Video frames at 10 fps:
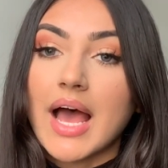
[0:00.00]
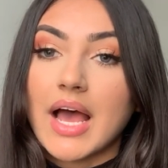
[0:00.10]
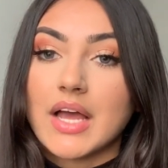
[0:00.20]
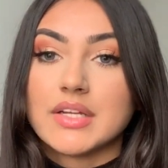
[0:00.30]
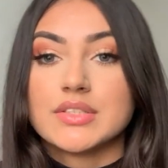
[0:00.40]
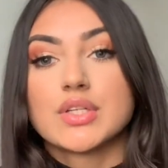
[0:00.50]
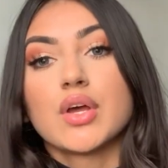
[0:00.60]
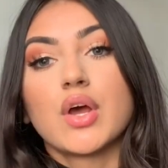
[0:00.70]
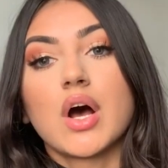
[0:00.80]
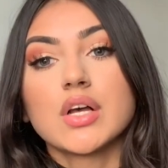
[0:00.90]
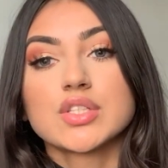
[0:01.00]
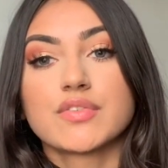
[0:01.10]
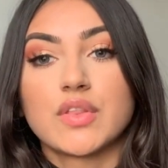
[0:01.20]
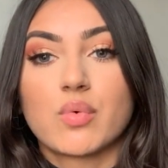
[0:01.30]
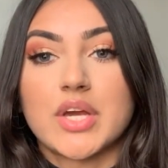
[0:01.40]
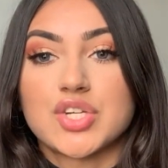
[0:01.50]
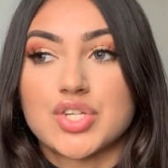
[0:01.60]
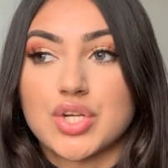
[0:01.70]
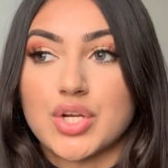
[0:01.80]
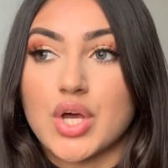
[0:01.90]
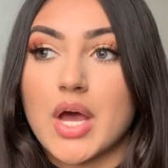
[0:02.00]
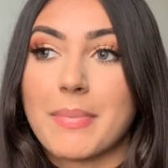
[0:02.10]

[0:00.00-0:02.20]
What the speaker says: And answering the question